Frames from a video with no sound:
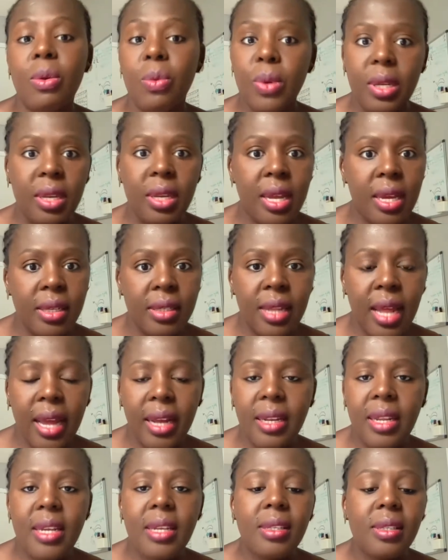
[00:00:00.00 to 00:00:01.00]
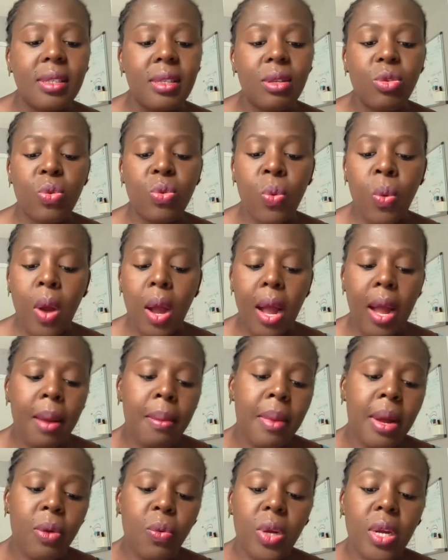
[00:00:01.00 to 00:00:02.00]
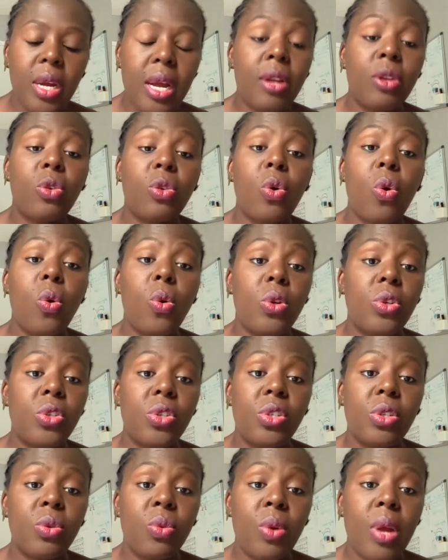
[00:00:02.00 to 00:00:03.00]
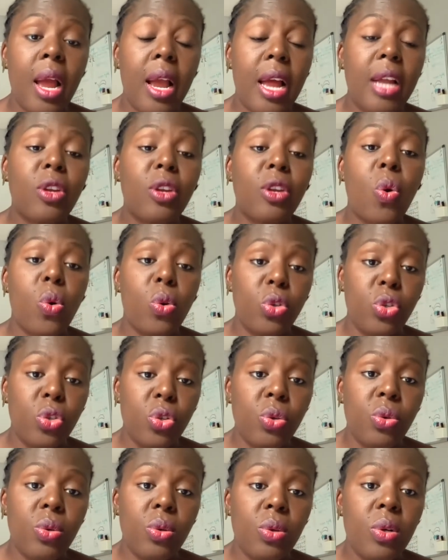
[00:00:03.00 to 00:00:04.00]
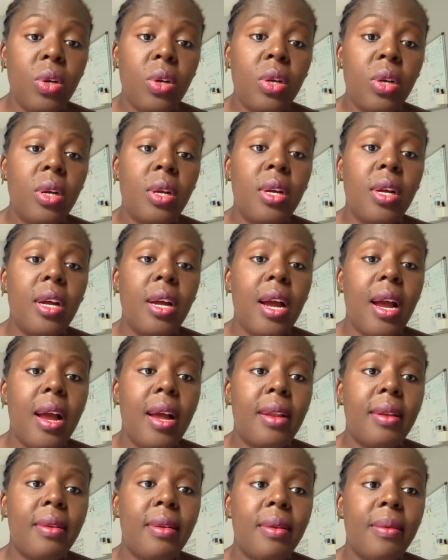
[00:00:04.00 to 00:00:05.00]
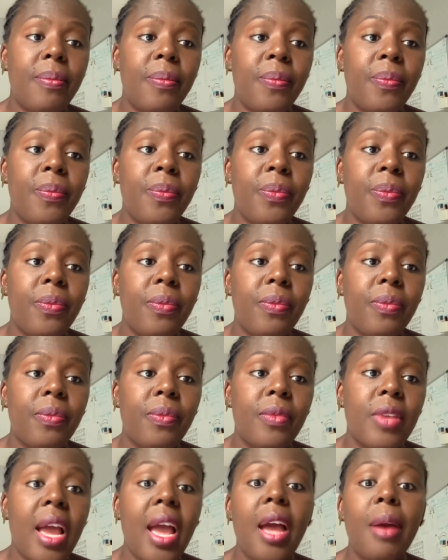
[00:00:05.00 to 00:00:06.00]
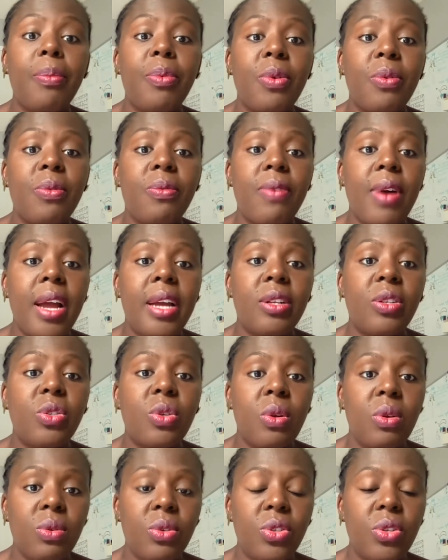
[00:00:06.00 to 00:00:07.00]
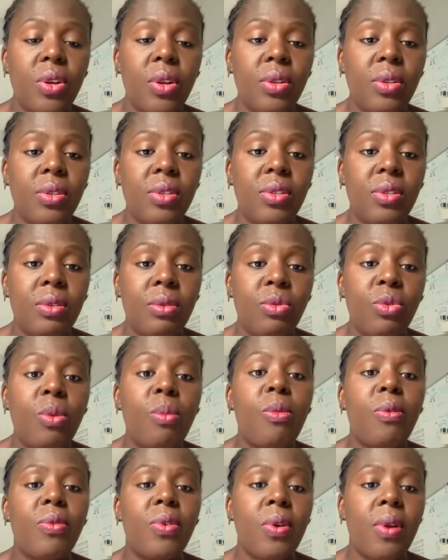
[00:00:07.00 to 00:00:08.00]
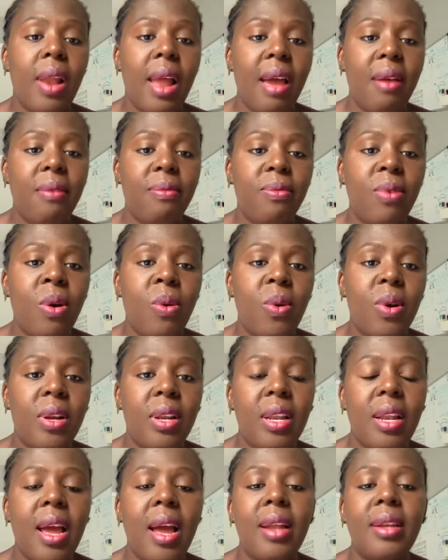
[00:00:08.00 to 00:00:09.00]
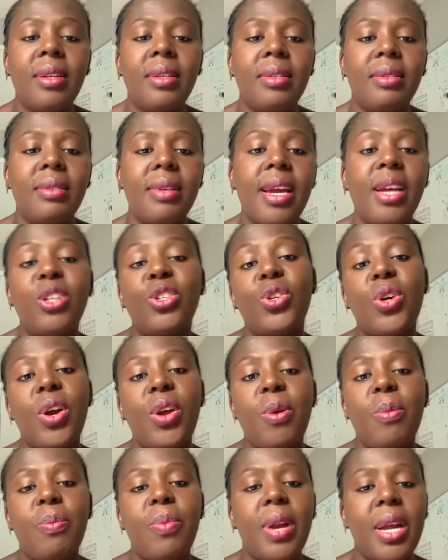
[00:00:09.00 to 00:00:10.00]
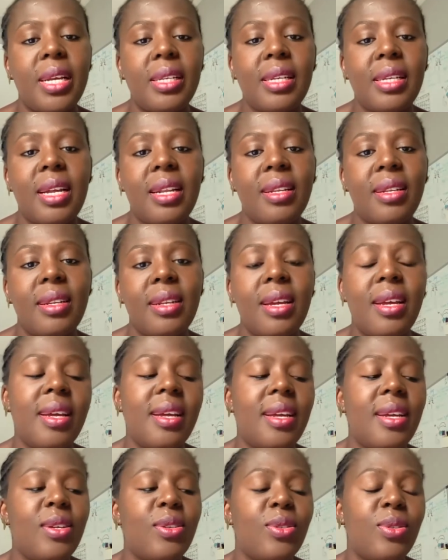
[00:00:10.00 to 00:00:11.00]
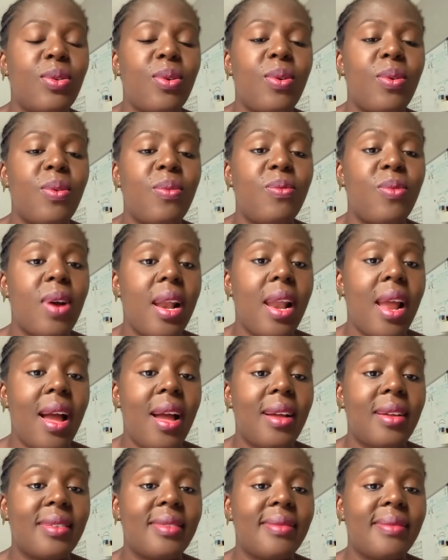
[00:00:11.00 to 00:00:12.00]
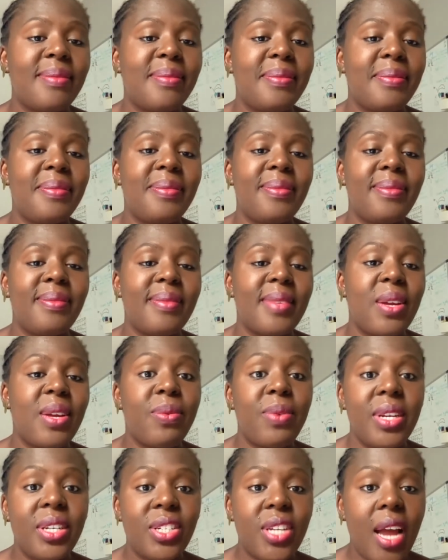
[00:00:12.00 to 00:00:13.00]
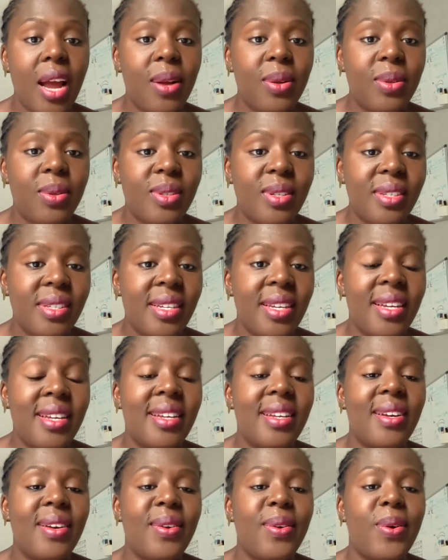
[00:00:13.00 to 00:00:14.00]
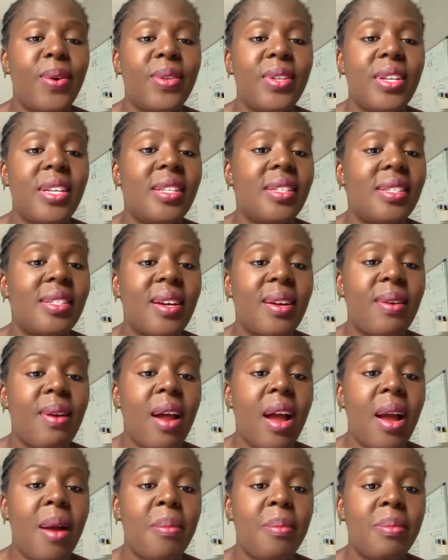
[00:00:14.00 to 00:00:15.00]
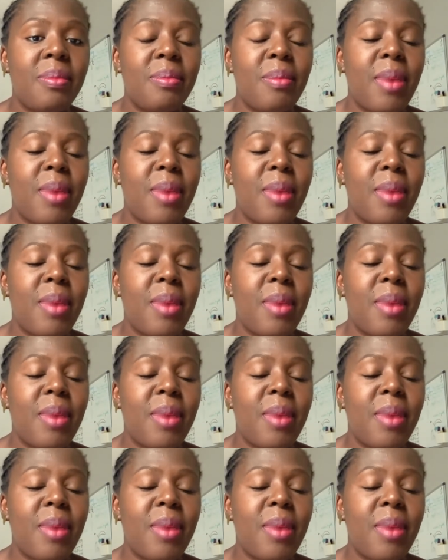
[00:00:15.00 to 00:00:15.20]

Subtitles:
with things like this, to come and I can coach you and help you find solutions to move your life forward and enjoy your present. So voila, reach out on Instagram,